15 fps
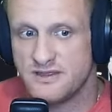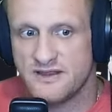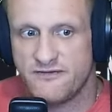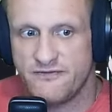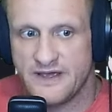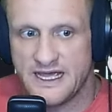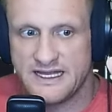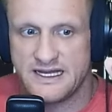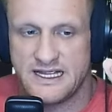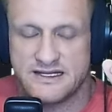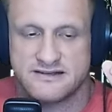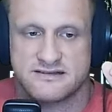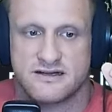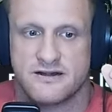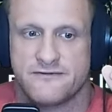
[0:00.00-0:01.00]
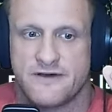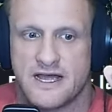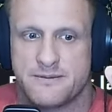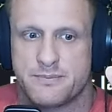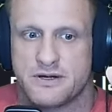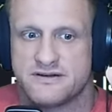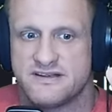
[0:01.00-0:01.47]
the Fed and
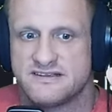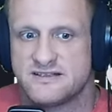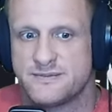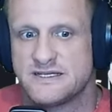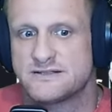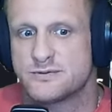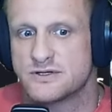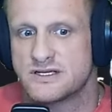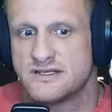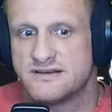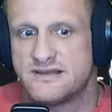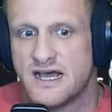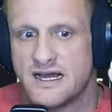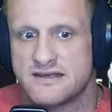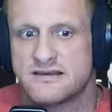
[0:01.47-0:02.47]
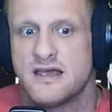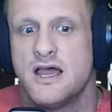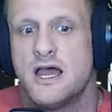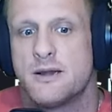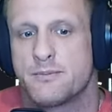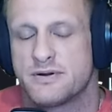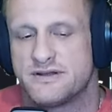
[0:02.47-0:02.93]
certified participants will conduct
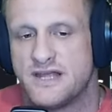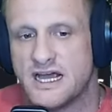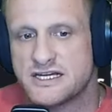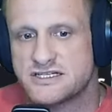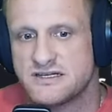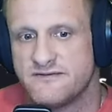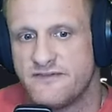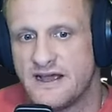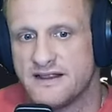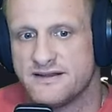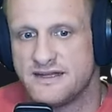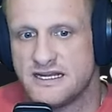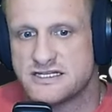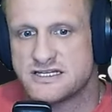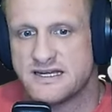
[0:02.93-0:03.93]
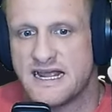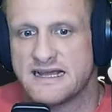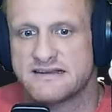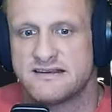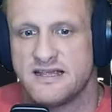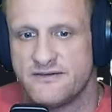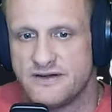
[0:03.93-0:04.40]
production validation
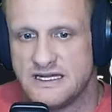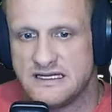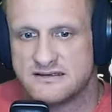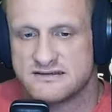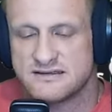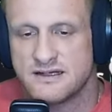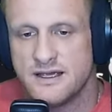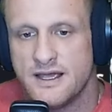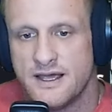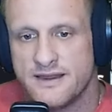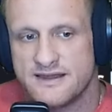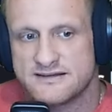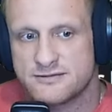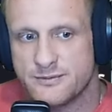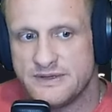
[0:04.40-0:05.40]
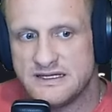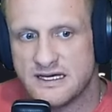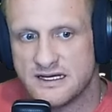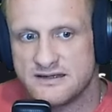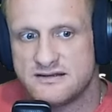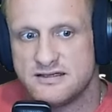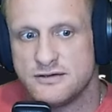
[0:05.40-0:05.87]
activities. This will be
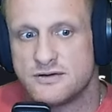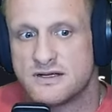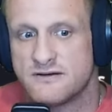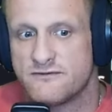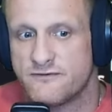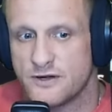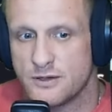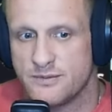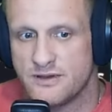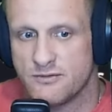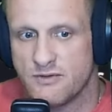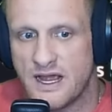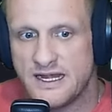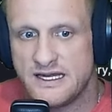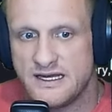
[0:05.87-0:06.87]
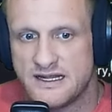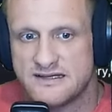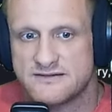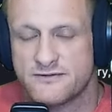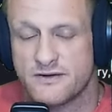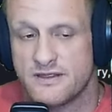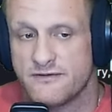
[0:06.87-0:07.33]
done to confirm the
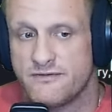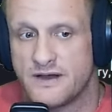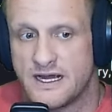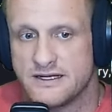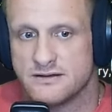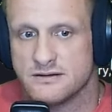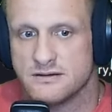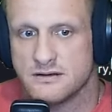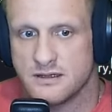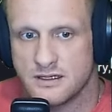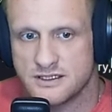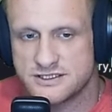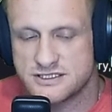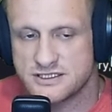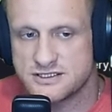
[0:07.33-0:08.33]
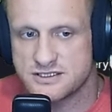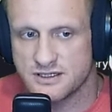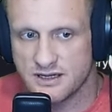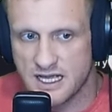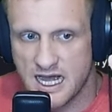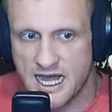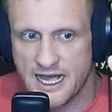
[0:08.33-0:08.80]
readiness for the final launch in
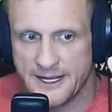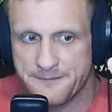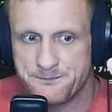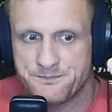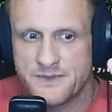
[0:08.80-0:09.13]
July.